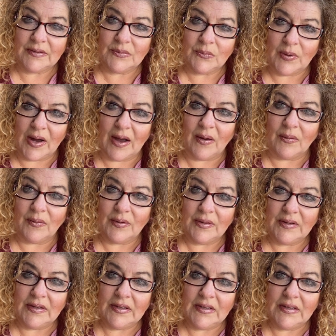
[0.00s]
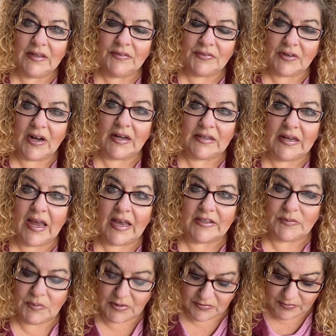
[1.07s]
Wow. Forgot to
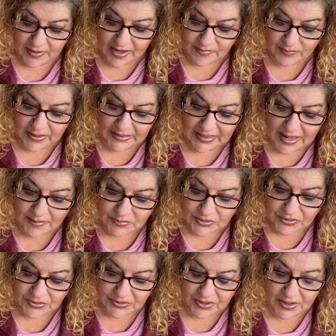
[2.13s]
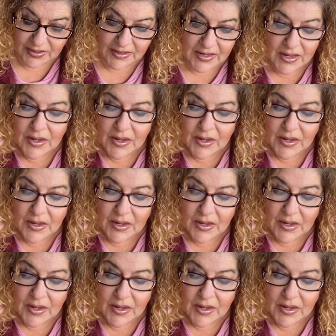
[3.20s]
ask me if I had my lamp turned on.